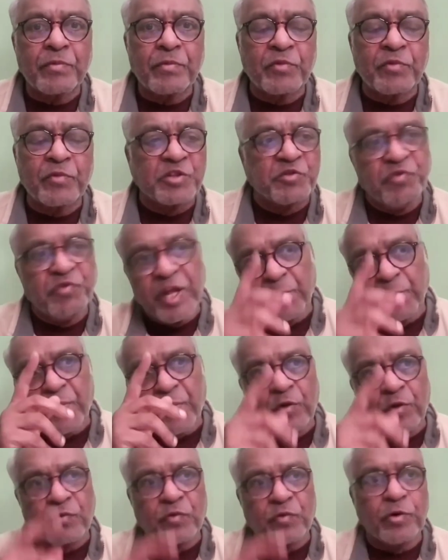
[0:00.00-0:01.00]
It was very
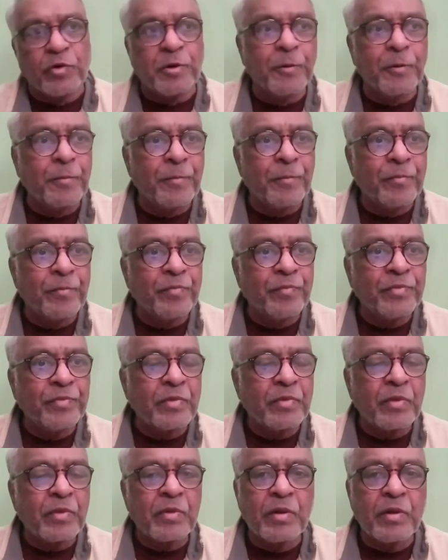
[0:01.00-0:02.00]
powerful.
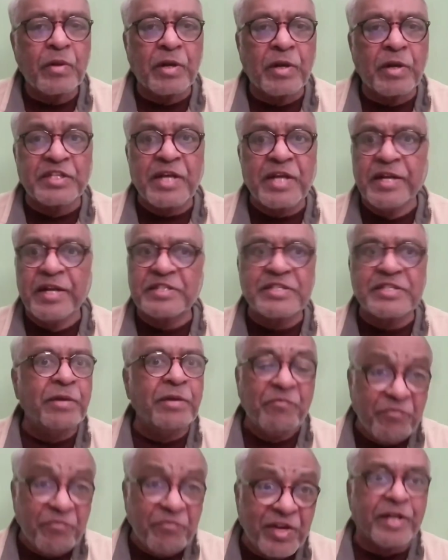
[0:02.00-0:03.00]
Richard Nixon,
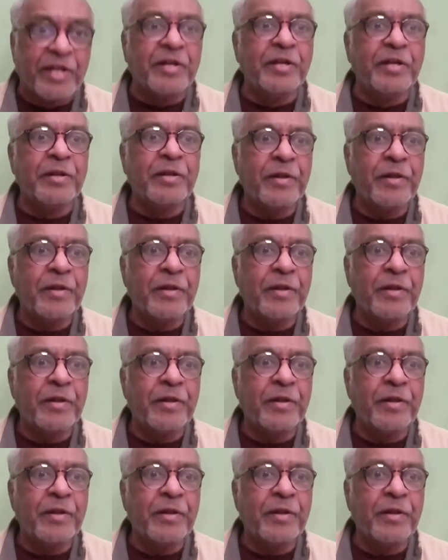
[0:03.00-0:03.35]
weak.